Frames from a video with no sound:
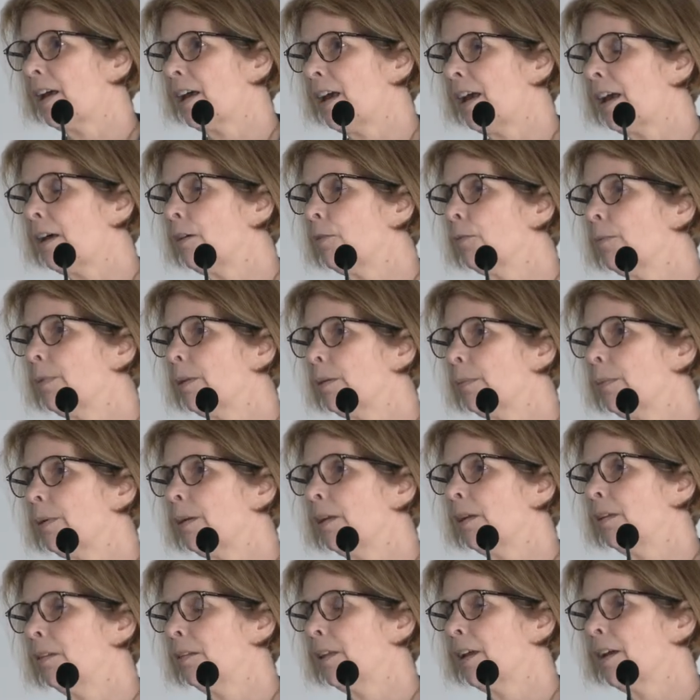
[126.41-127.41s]
help them
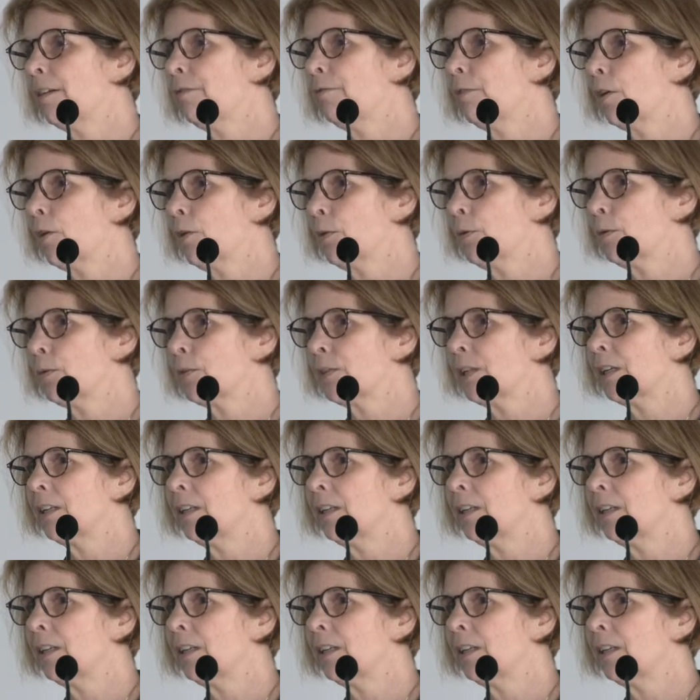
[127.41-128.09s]
in their roles.